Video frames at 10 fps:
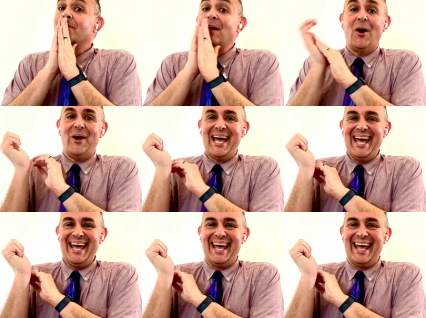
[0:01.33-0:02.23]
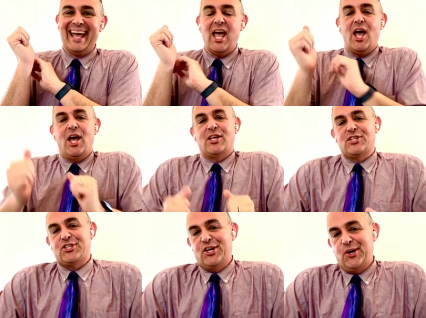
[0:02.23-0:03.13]
Oh, hey.
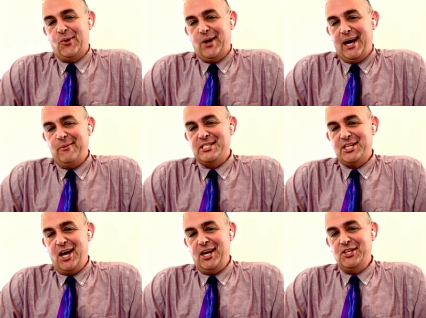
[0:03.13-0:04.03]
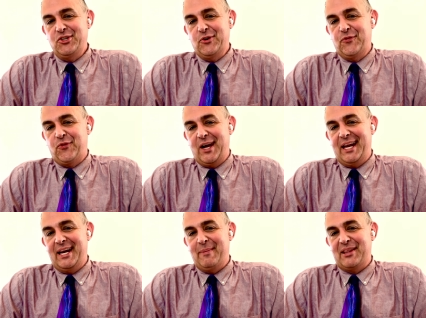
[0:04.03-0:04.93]
So I was talking to a
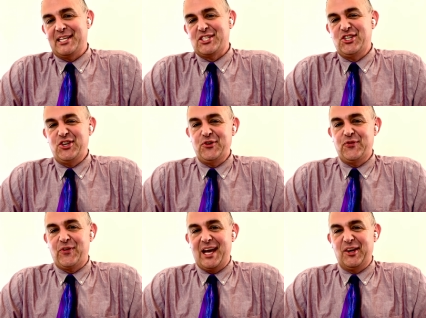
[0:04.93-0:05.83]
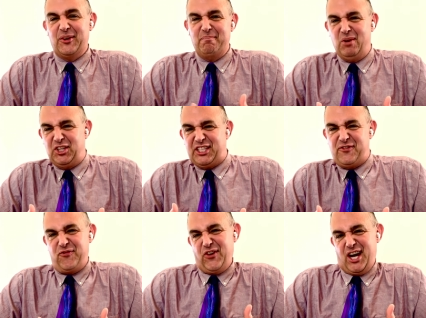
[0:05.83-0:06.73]
friend about this newfangled
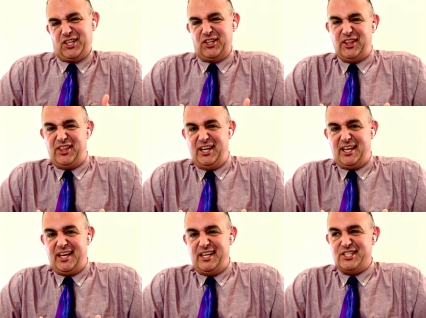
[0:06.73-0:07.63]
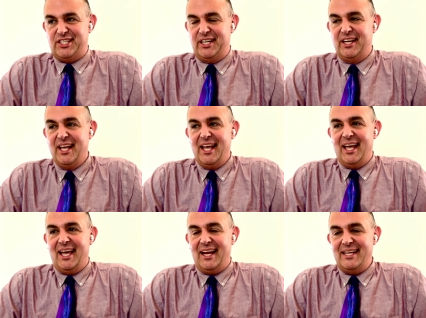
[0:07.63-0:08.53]
multi-factor authentication,
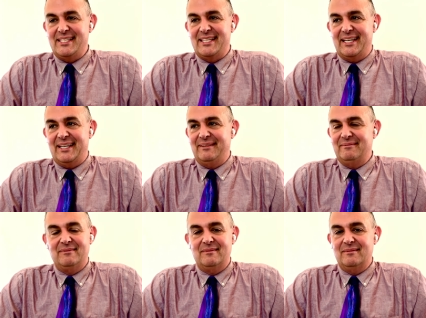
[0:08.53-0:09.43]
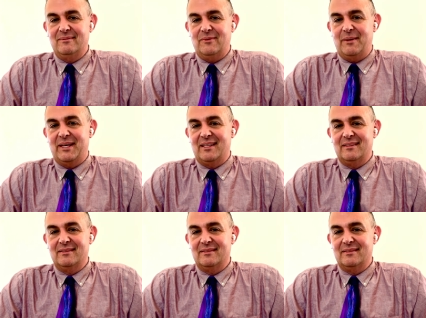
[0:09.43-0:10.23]
and he said, wait a minute,